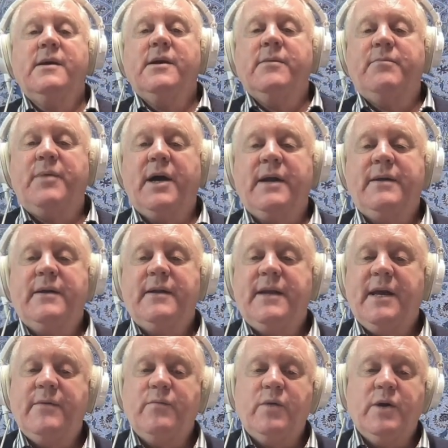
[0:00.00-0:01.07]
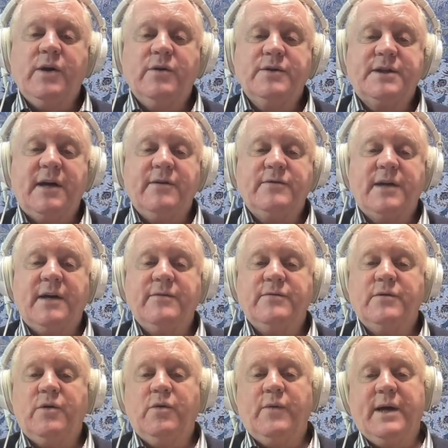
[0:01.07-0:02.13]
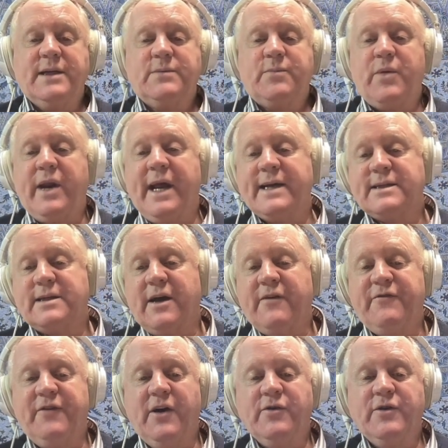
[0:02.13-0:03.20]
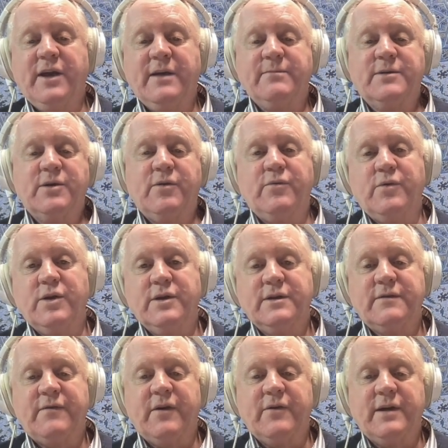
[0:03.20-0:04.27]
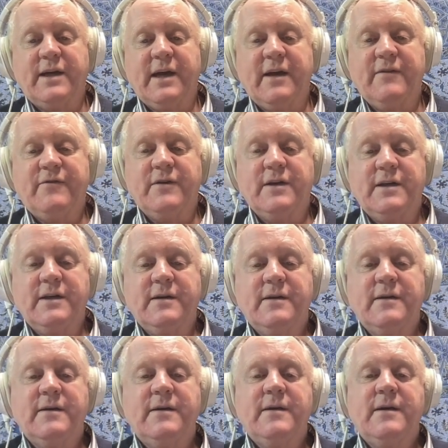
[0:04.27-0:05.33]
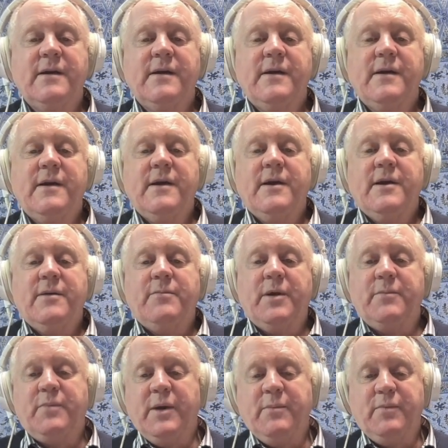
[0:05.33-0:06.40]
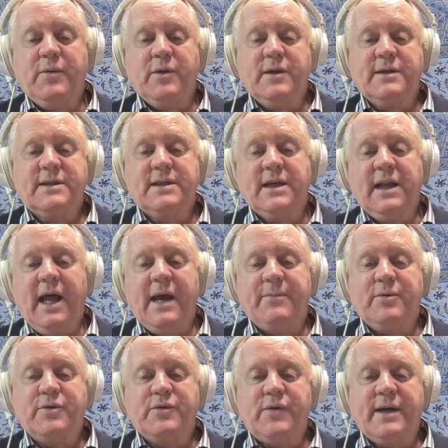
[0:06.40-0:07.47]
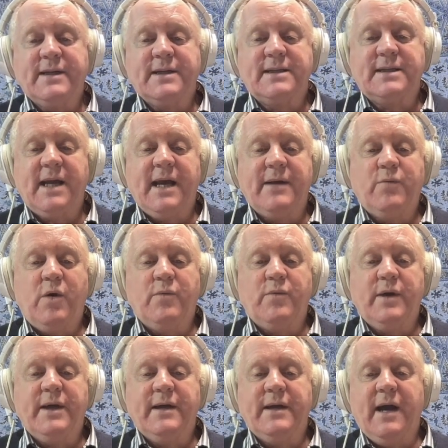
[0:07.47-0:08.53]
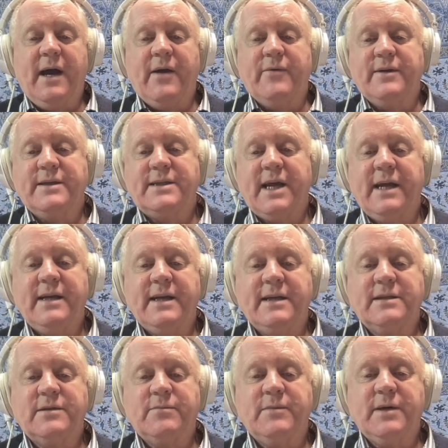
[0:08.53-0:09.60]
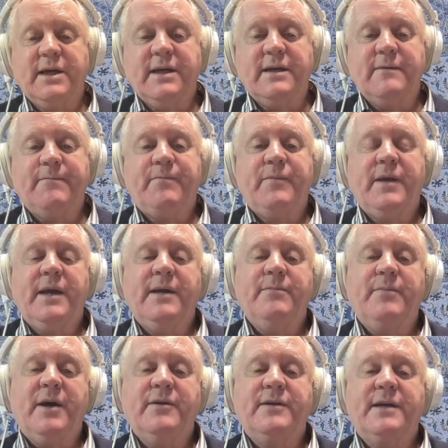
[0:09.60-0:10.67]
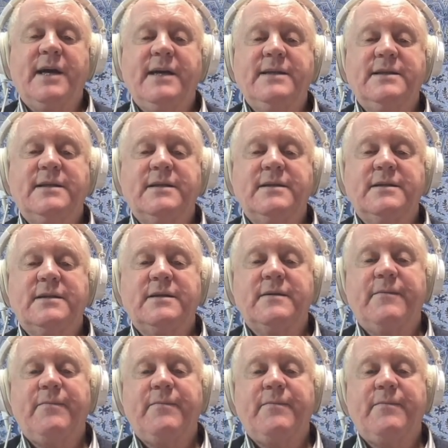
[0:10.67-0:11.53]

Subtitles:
but then we also don't always pronounce our phonemes or words very carefully. But people are still able to understand what we are intending to mean in both cases.